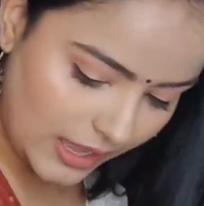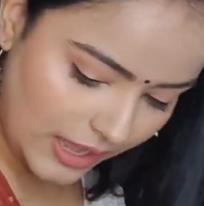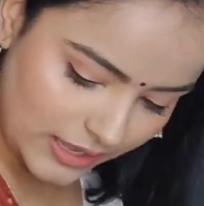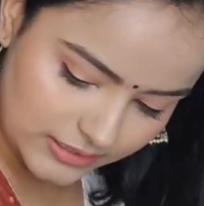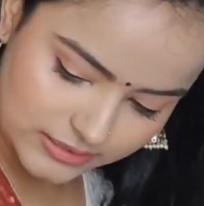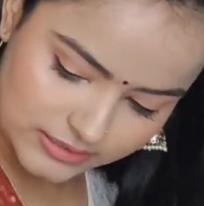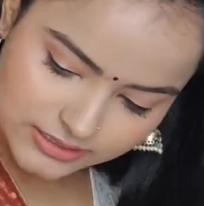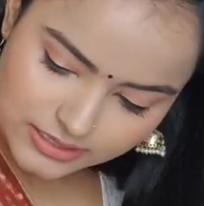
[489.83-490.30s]

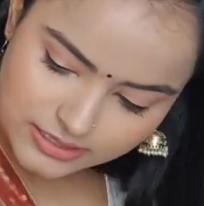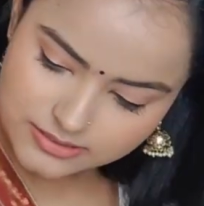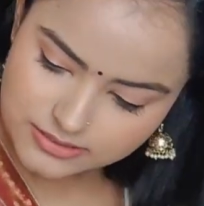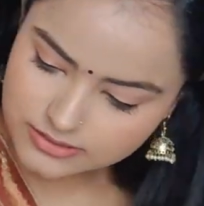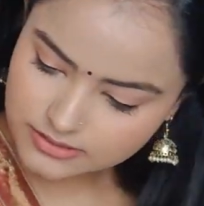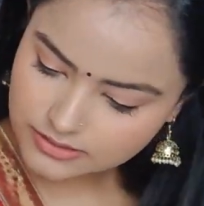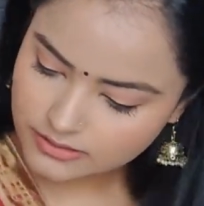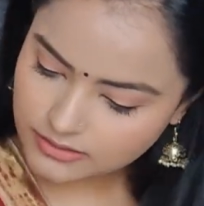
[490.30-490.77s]
And it
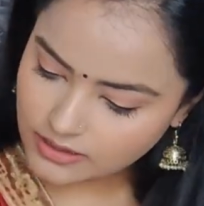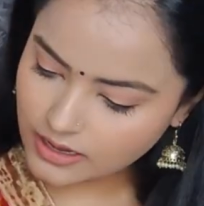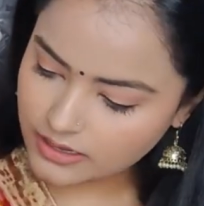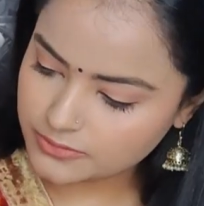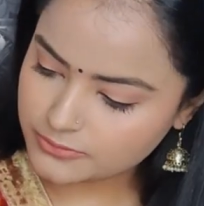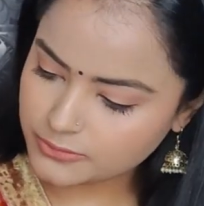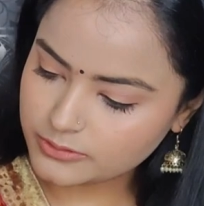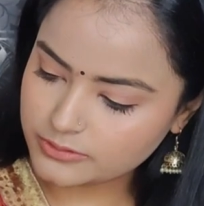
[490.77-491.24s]
has
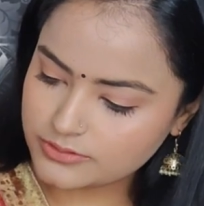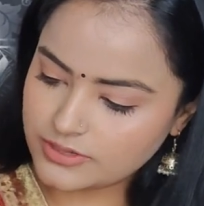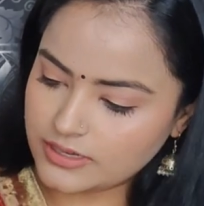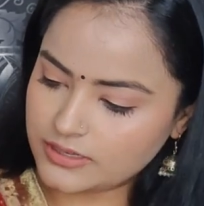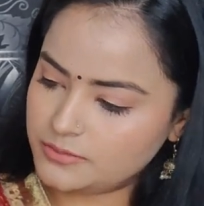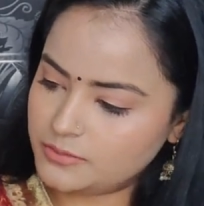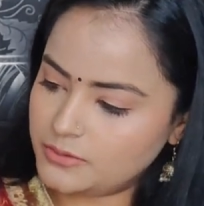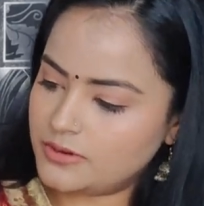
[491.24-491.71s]
colorful
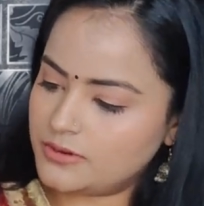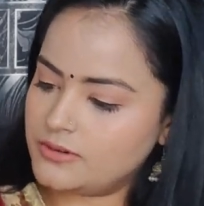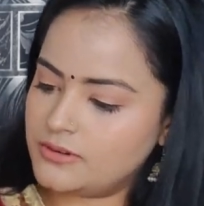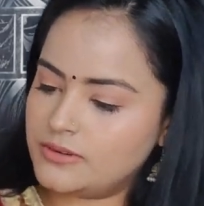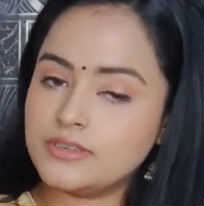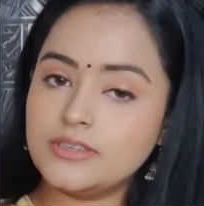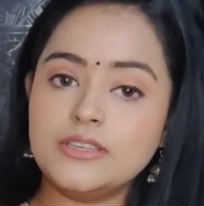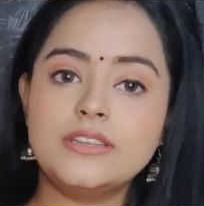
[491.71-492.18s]
thread work
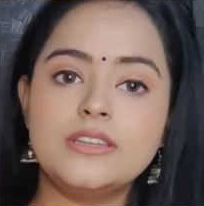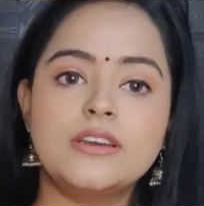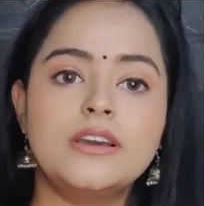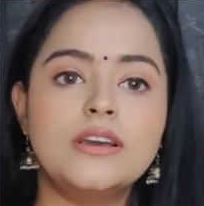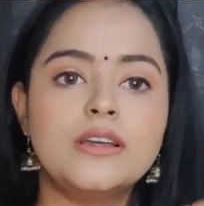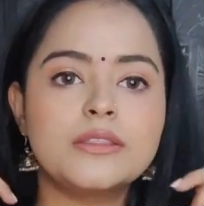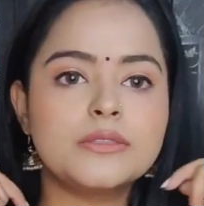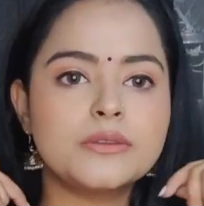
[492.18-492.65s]
on it.
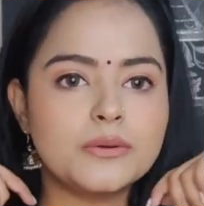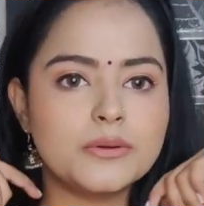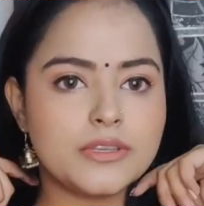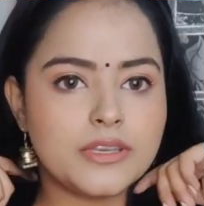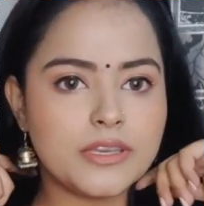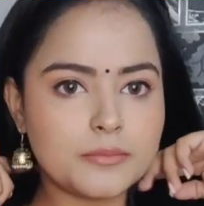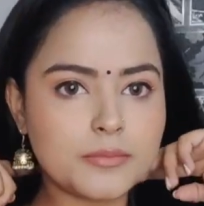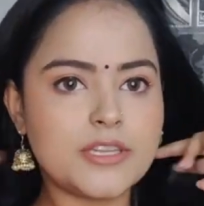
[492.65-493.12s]
So,
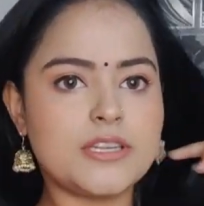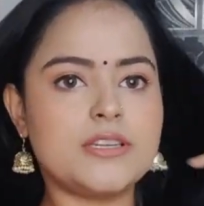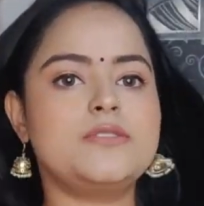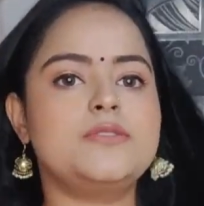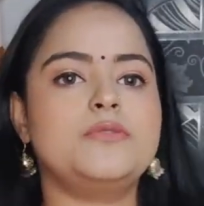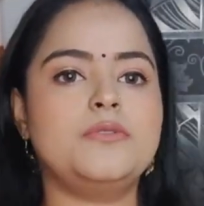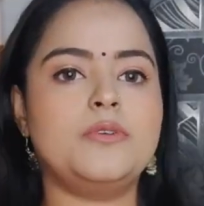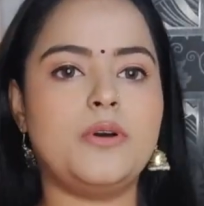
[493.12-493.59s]
ye mera
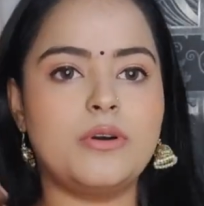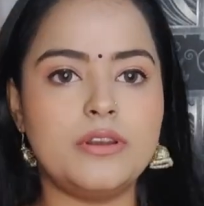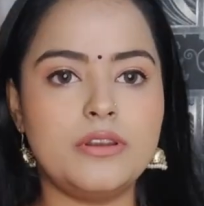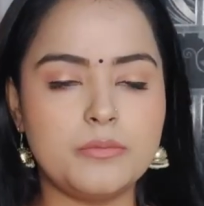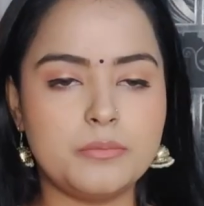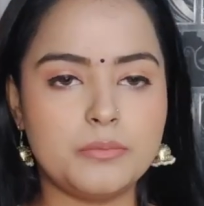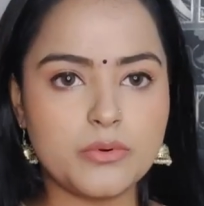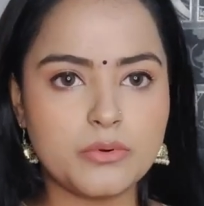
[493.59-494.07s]
jo all
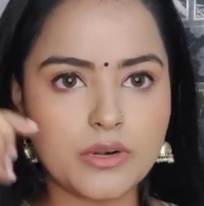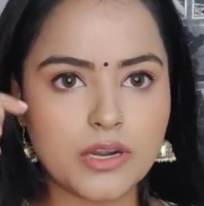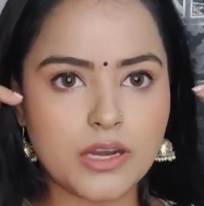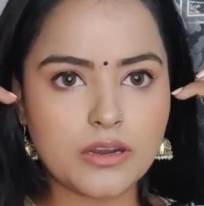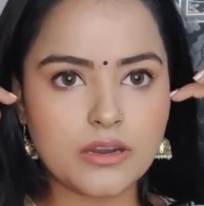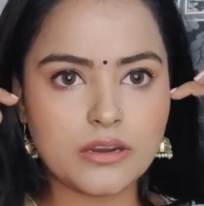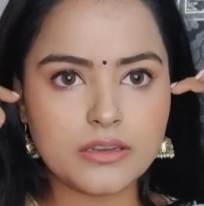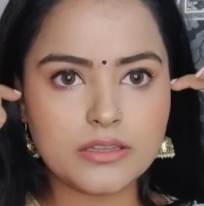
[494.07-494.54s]
pura
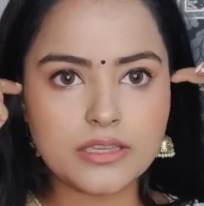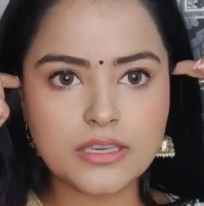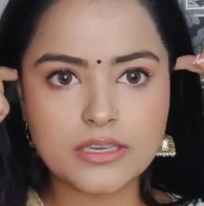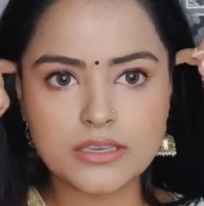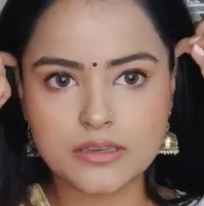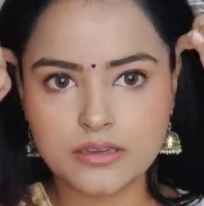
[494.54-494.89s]
ye